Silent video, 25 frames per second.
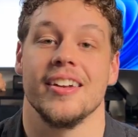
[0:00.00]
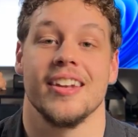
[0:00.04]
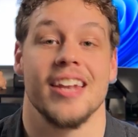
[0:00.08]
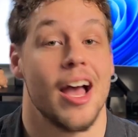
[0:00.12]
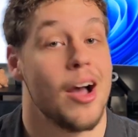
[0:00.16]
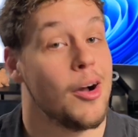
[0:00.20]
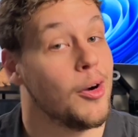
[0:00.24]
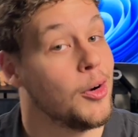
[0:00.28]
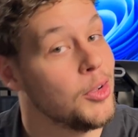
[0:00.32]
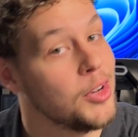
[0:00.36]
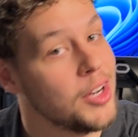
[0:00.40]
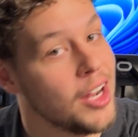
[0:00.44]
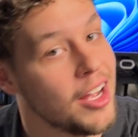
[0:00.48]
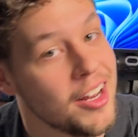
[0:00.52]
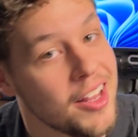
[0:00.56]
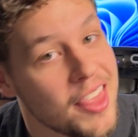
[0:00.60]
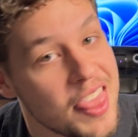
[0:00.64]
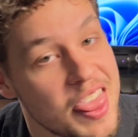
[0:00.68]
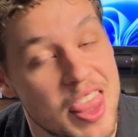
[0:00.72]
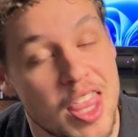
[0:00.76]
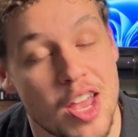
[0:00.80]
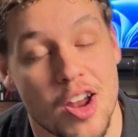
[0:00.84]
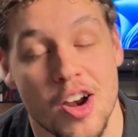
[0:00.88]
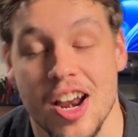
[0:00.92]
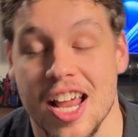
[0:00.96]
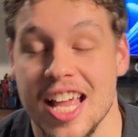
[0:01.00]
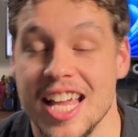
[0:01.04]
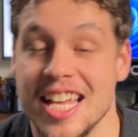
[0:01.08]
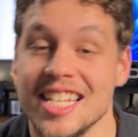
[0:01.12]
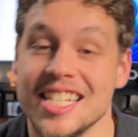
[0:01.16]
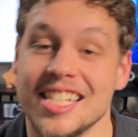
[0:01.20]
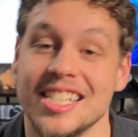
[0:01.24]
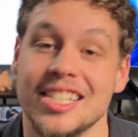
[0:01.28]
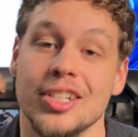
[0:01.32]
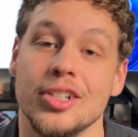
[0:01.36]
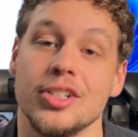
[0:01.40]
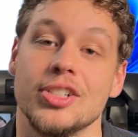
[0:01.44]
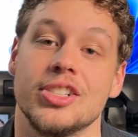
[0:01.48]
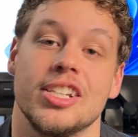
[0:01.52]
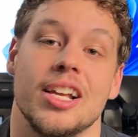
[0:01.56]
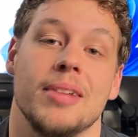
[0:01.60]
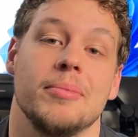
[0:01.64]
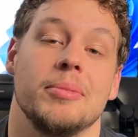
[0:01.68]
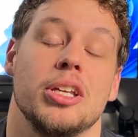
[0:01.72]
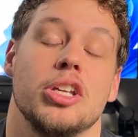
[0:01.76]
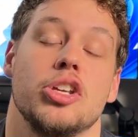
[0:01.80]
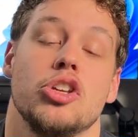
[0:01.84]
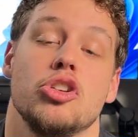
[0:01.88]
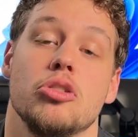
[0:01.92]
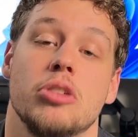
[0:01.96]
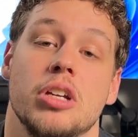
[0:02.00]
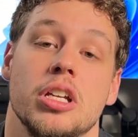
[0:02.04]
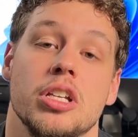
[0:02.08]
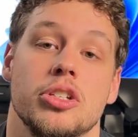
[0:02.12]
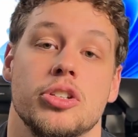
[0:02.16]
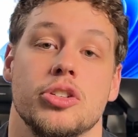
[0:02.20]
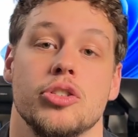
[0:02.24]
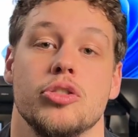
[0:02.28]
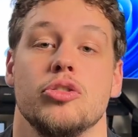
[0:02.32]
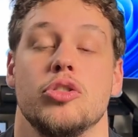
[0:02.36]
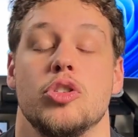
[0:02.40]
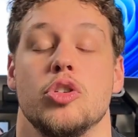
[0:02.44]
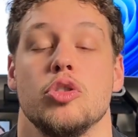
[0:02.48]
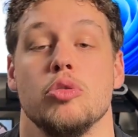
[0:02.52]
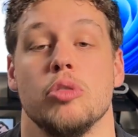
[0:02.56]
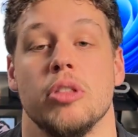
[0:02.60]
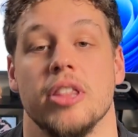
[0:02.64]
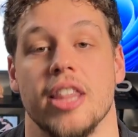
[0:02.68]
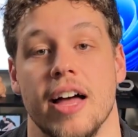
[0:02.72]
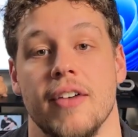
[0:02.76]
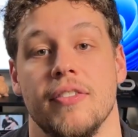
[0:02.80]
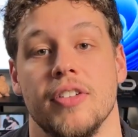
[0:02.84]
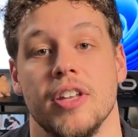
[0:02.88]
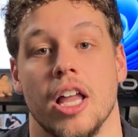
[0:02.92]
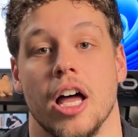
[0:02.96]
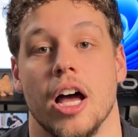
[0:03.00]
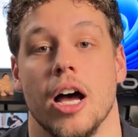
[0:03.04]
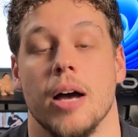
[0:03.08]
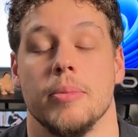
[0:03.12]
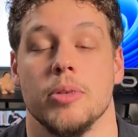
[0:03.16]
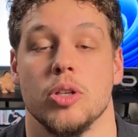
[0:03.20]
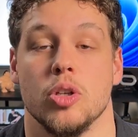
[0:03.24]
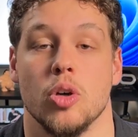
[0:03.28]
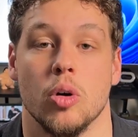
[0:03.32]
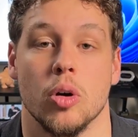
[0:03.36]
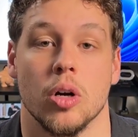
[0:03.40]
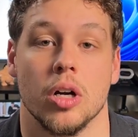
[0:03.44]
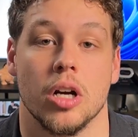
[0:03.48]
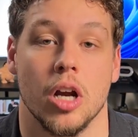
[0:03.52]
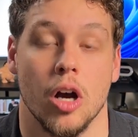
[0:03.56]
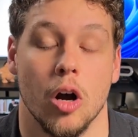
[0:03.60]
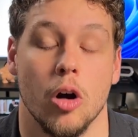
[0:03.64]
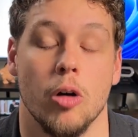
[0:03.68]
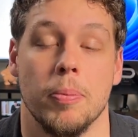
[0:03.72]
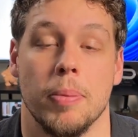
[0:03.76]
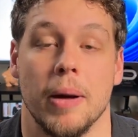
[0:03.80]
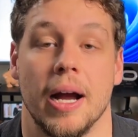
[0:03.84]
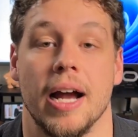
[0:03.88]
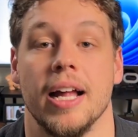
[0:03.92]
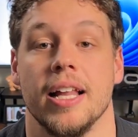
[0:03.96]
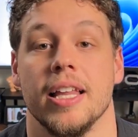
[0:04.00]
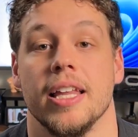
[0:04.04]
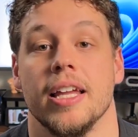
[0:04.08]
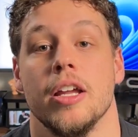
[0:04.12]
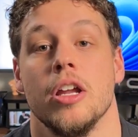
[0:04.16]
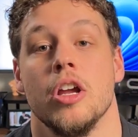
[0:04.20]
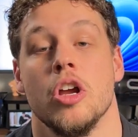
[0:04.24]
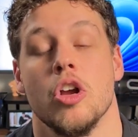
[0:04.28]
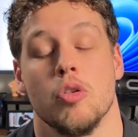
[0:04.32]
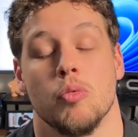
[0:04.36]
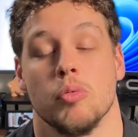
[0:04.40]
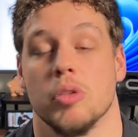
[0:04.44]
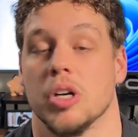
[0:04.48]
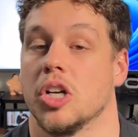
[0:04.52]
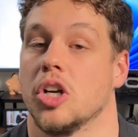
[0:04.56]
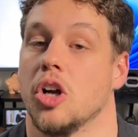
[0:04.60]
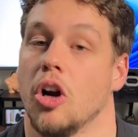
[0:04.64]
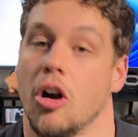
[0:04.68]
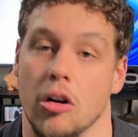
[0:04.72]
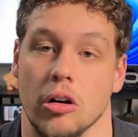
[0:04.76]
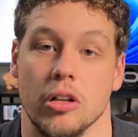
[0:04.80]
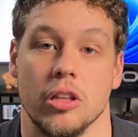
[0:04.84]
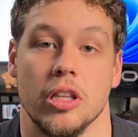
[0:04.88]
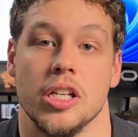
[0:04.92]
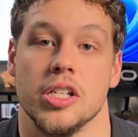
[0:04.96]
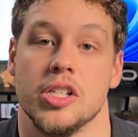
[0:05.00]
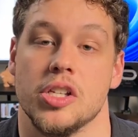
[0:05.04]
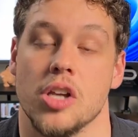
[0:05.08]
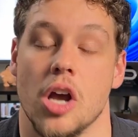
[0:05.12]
Now hold on, there is still something you can do to level up your Copilot regardless